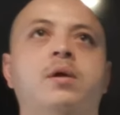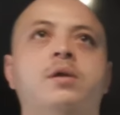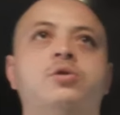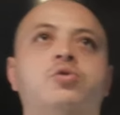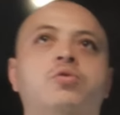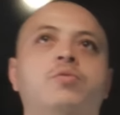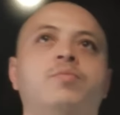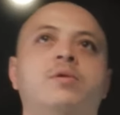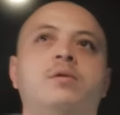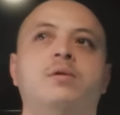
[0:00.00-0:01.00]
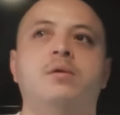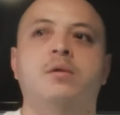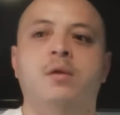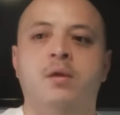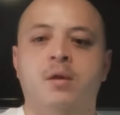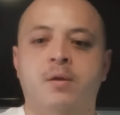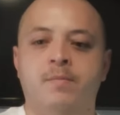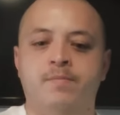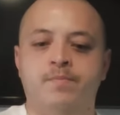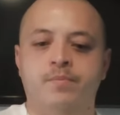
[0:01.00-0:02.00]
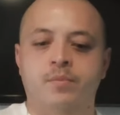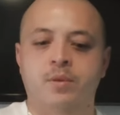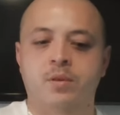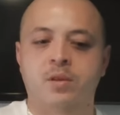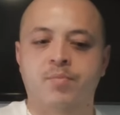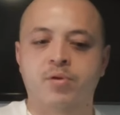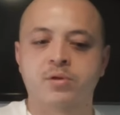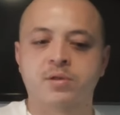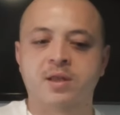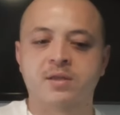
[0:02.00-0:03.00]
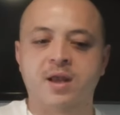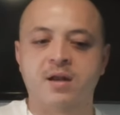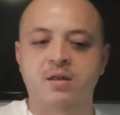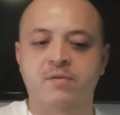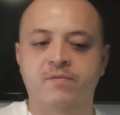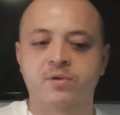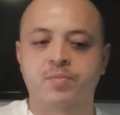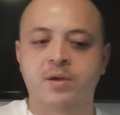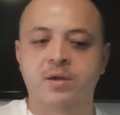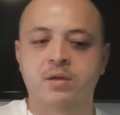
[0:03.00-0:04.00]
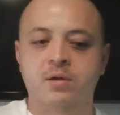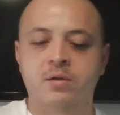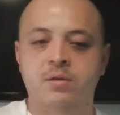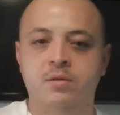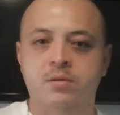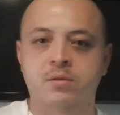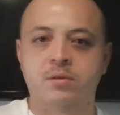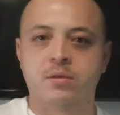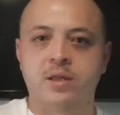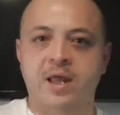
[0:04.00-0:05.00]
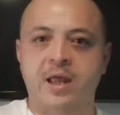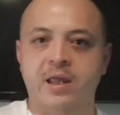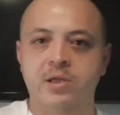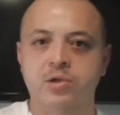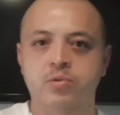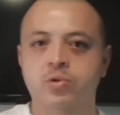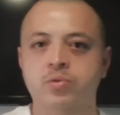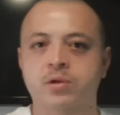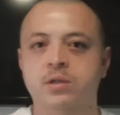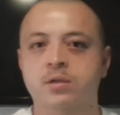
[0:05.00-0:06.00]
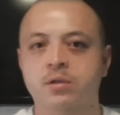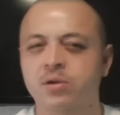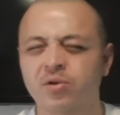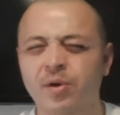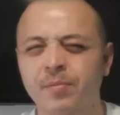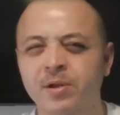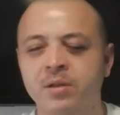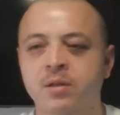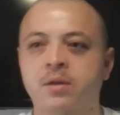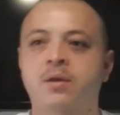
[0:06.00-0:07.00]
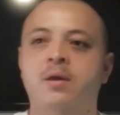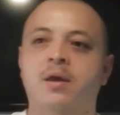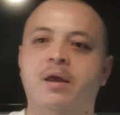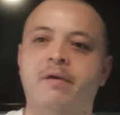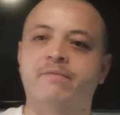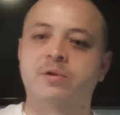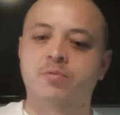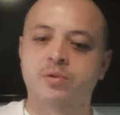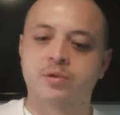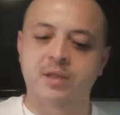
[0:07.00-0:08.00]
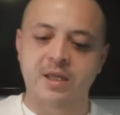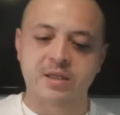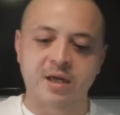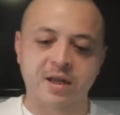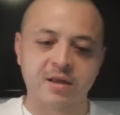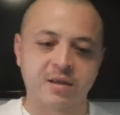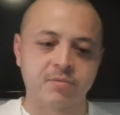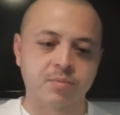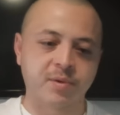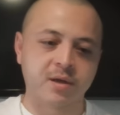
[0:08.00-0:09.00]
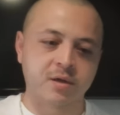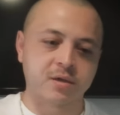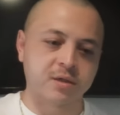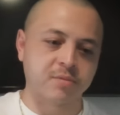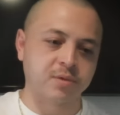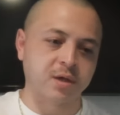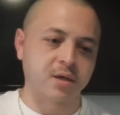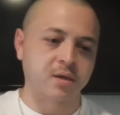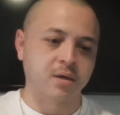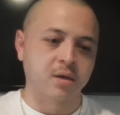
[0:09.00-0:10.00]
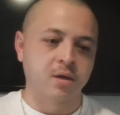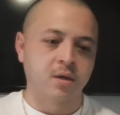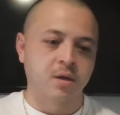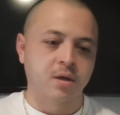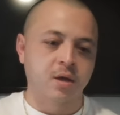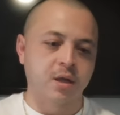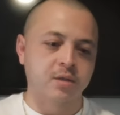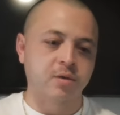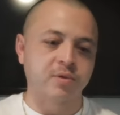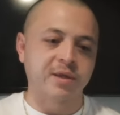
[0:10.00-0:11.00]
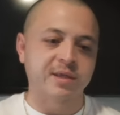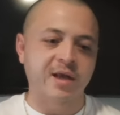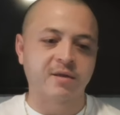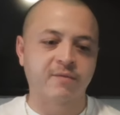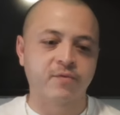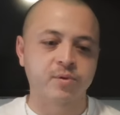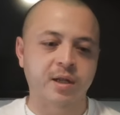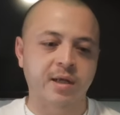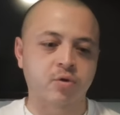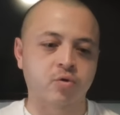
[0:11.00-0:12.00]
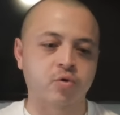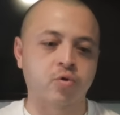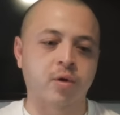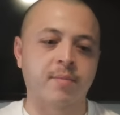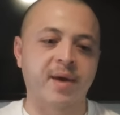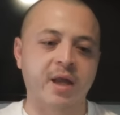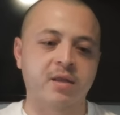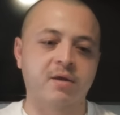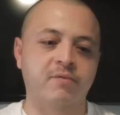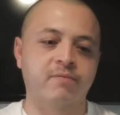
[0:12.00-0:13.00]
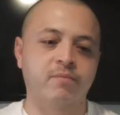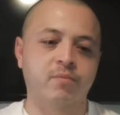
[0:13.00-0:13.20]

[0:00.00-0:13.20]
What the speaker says: it's true, but the person that's active is speaking on that issue too then. You know what I mean? If someone that's not active is speaking on a subject, and someone that's active feels like, no, I'm active,